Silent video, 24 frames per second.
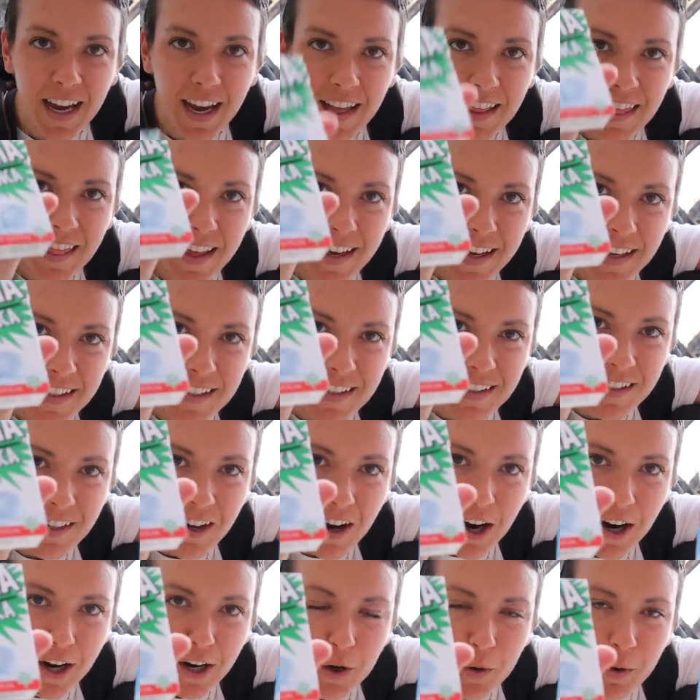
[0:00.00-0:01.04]
and this
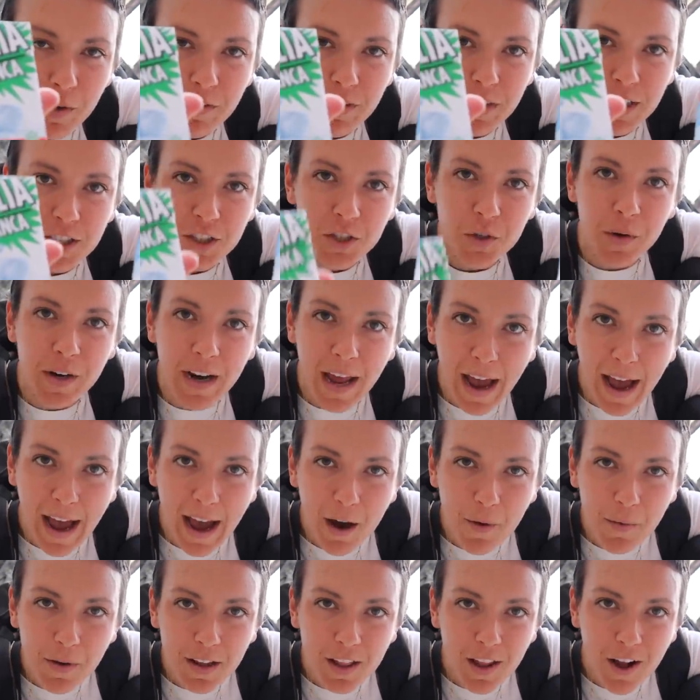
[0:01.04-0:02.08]
are equivalent to an
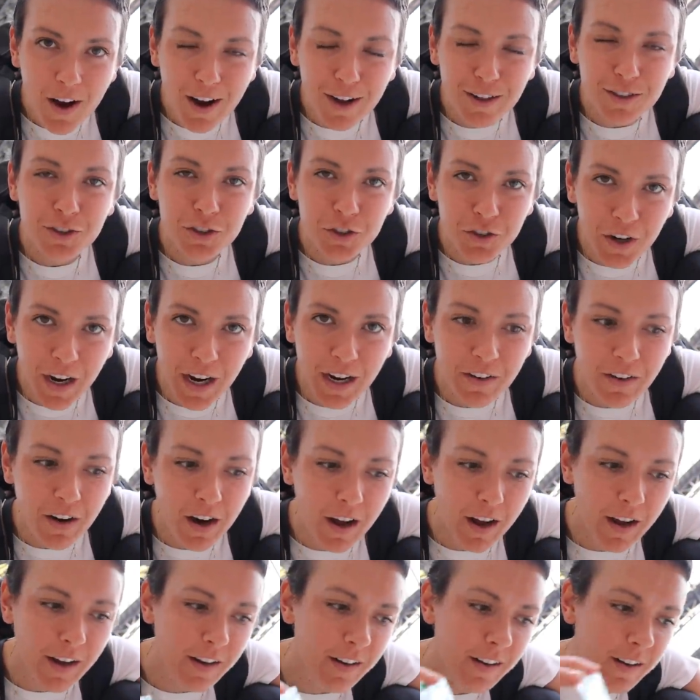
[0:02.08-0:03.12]
hour-long train
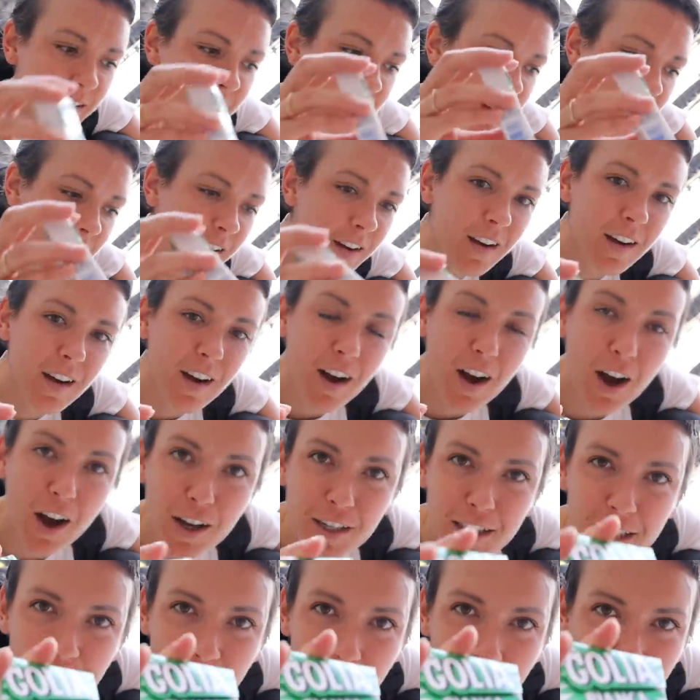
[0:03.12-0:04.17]
ride.
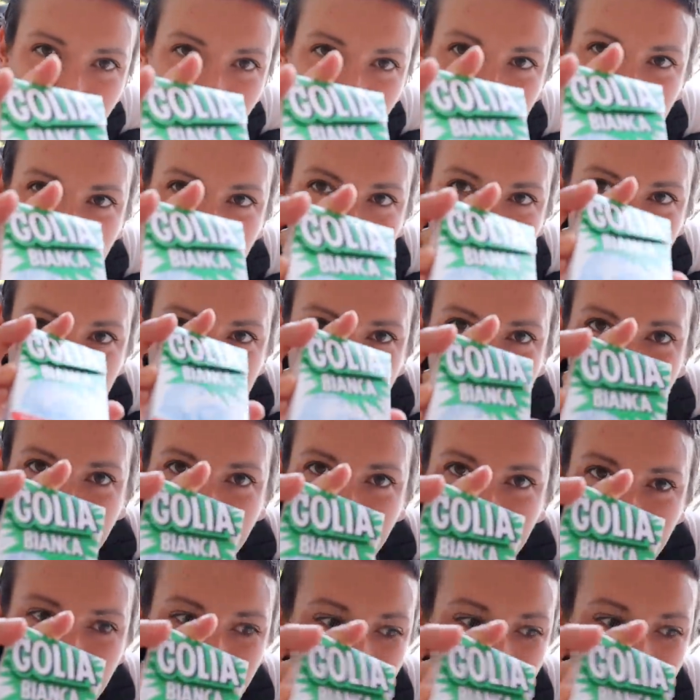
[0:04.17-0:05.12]
Also, I thought this was gum.